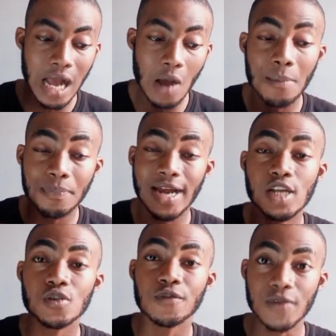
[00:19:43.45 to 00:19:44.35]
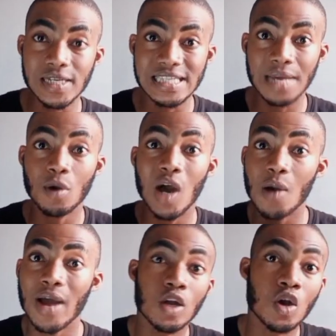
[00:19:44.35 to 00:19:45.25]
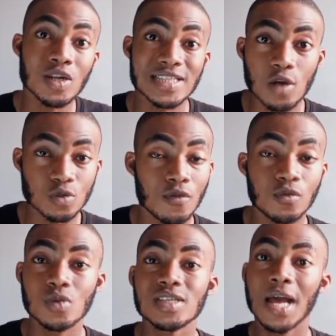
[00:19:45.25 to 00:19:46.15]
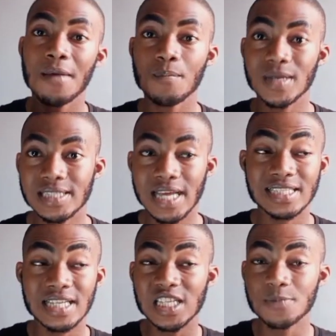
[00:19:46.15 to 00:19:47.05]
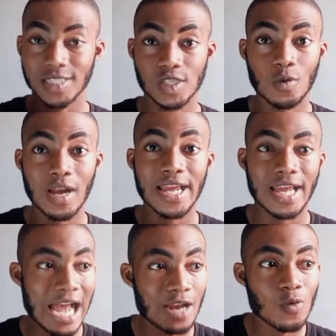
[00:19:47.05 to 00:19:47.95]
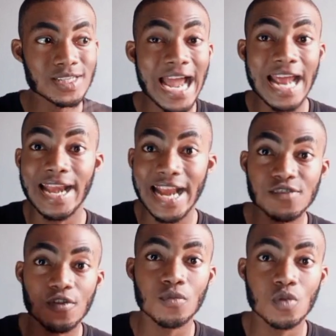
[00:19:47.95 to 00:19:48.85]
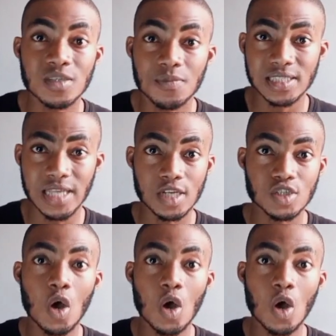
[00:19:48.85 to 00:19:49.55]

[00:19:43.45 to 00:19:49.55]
how I'm planning to fix them or how I got out of those mistakes in this particular year and what I learned from those mistakes.